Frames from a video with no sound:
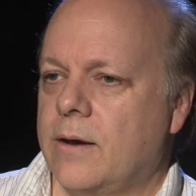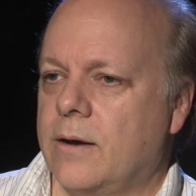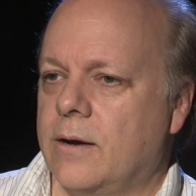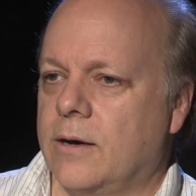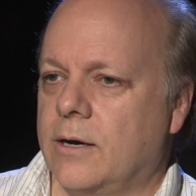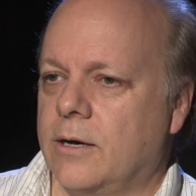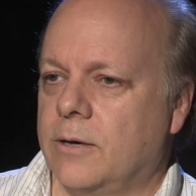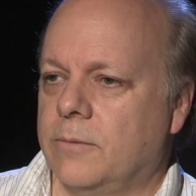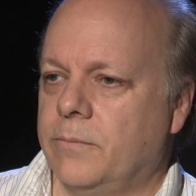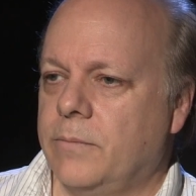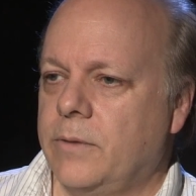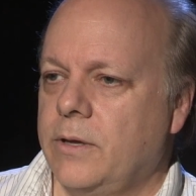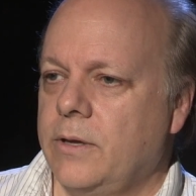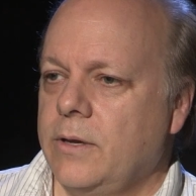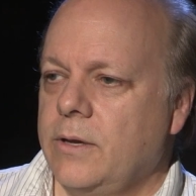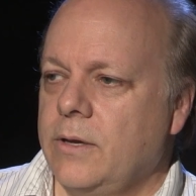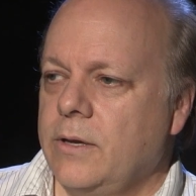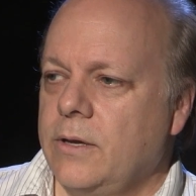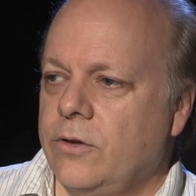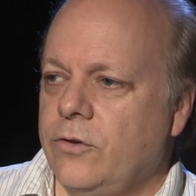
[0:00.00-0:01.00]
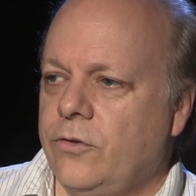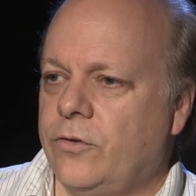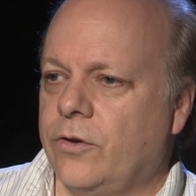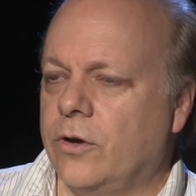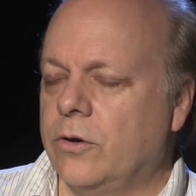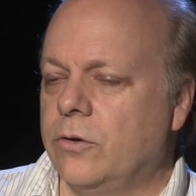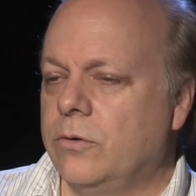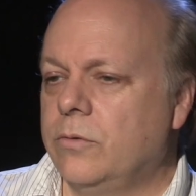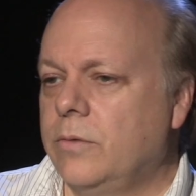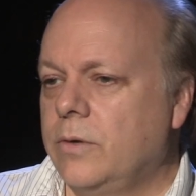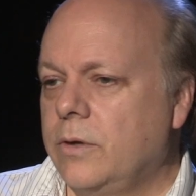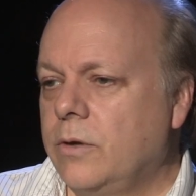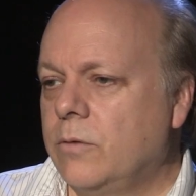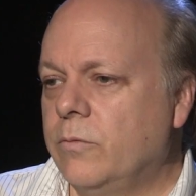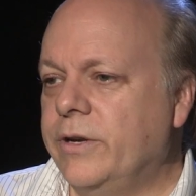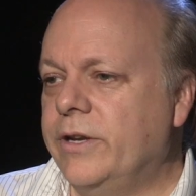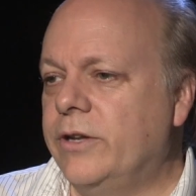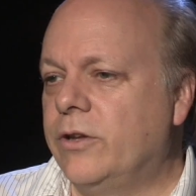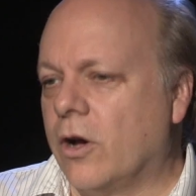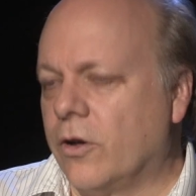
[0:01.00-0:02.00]
Mm-hmm. So
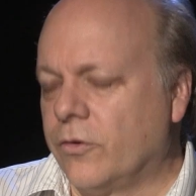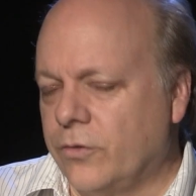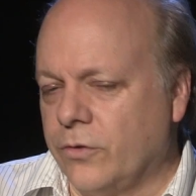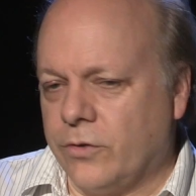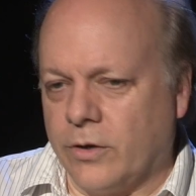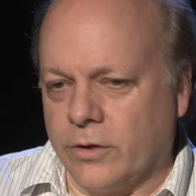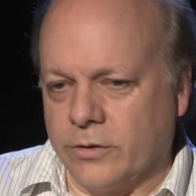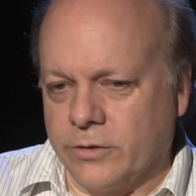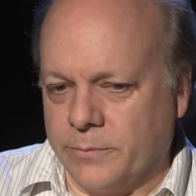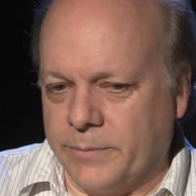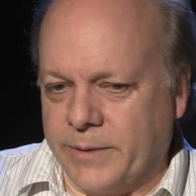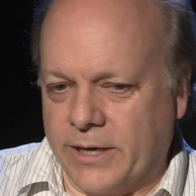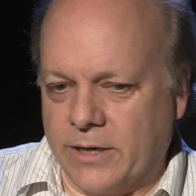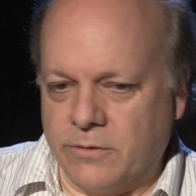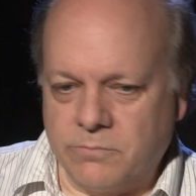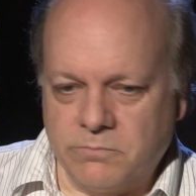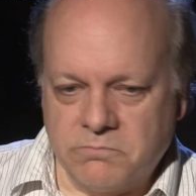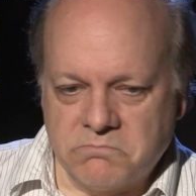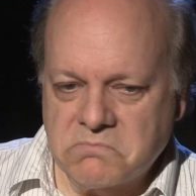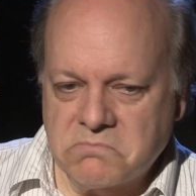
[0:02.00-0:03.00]
we also talked about,